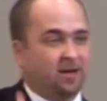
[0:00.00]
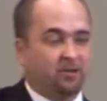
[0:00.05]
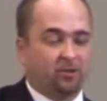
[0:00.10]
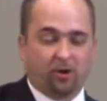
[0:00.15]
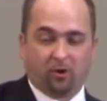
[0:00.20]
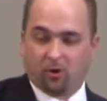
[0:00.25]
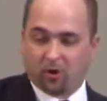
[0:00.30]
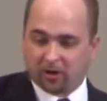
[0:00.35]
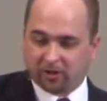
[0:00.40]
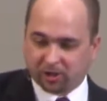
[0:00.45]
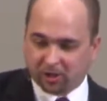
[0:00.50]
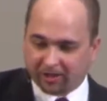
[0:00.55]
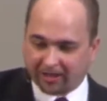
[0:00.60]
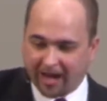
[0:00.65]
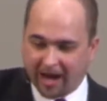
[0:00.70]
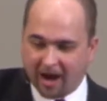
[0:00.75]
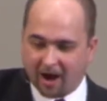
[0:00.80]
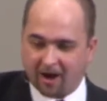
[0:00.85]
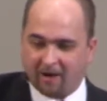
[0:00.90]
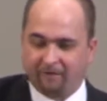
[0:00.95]
The Lord took
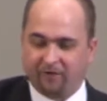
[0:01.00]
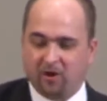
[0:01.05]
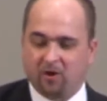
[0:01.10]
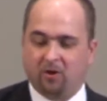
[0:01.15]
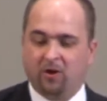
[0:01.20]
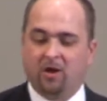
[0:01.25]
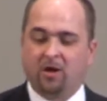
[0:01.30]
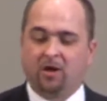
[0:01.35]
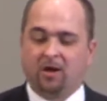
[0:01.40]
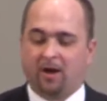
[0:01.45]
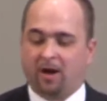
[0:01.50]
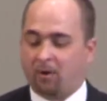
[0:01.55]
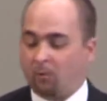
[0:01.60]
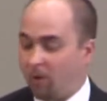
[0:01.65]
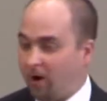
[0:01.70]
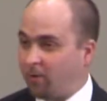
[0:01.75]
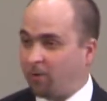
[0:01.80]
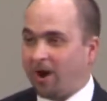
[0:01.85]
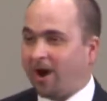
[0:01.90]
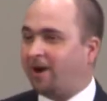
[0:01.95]
care of you uh,
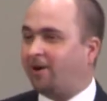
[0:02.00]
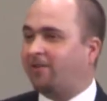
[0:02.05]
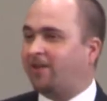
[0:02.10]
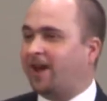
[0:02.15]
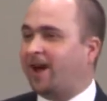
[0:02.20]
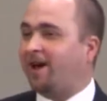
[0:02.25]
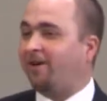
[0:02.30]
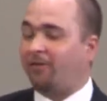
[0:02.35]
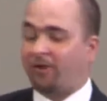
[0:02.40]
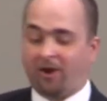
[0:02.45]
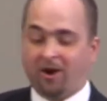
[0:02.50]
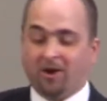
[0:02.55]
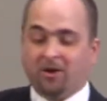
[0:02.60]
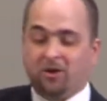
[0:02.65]
one way or the other.